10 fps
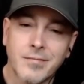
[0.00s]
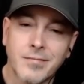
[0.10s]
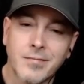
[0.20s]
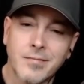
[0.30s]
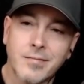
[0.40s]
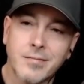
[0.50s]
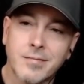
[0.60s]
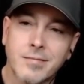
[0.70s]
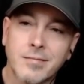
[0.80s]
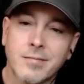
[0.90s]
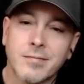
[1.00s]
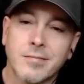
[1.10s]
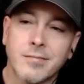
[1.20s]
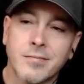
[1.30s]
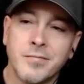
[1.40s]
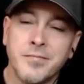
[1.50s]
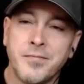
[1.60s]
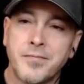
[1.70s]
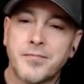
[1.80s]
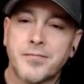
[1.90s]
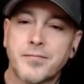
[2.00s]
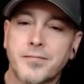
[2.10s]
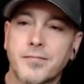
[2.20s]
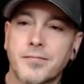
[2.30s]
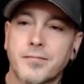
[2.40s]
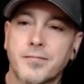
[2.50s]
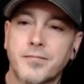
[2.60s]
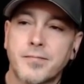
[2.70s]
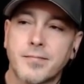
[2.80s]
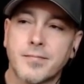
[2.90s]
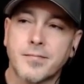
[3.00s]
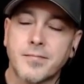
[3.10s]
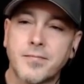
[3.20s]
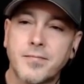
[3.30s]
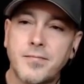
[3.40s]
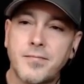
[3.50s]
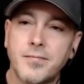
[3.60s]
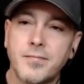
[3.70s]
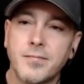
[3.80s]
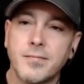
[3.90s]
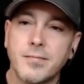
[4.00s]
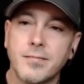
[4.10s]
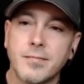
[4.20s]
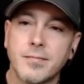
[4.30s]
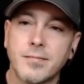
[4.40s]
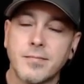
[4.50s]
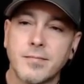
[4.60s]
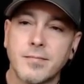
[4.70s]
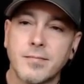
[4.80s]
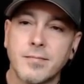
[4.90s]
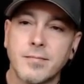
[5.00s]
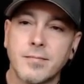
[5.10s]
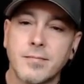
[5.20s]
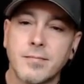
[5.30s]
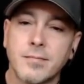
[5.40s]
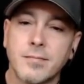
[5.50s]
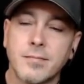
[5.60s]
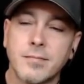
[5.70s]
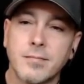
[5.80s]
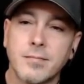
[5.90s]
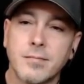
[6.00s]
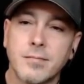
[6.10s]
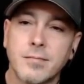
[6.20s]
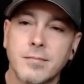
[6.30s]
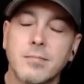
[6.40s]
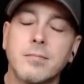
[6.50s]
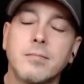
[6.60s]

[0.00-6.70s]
The person shown says nothing.